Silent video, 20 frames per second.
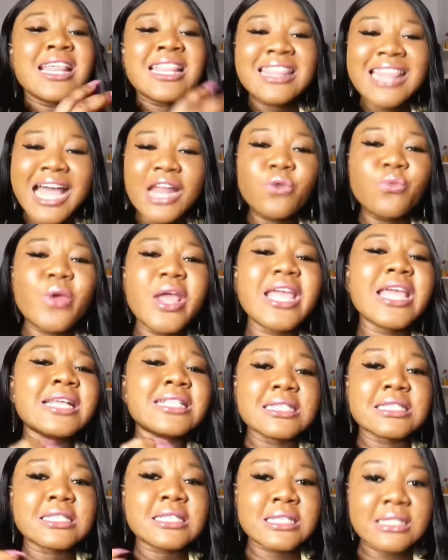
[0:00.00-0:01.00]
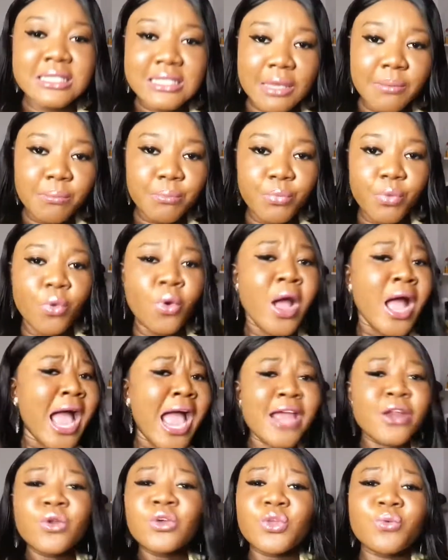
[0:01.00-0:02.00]
That way it is simple.
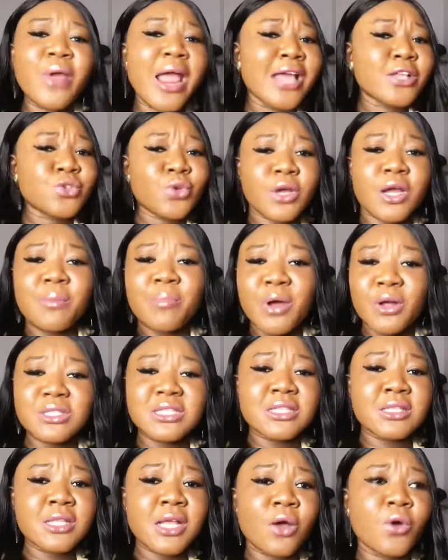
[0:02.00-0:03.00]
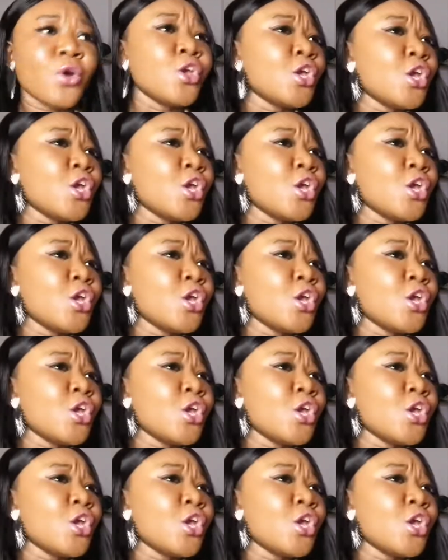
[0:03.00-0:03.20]
I know the way I talk about it now,